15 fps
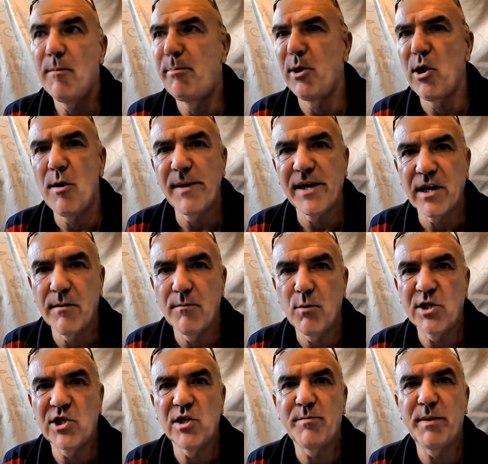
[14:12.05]
Birmingham,
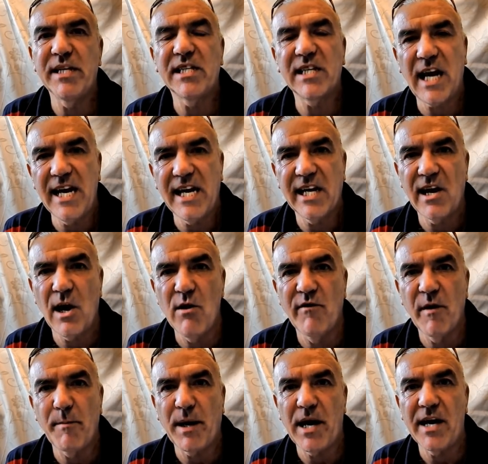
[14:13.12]
which has been taken
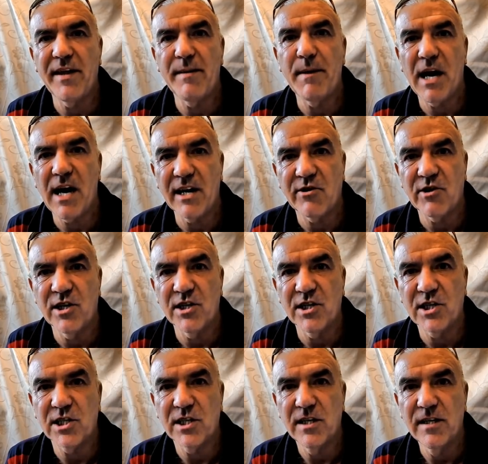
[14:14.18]
over by the
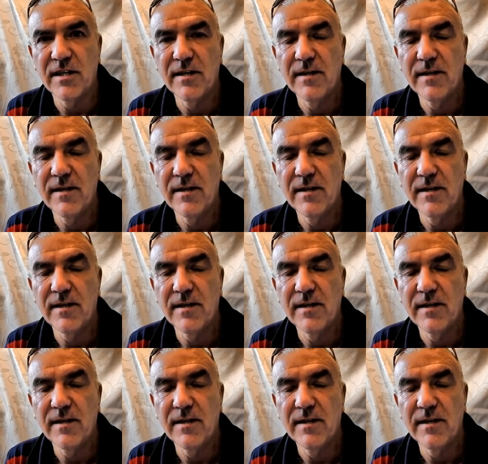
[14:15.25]
migrants.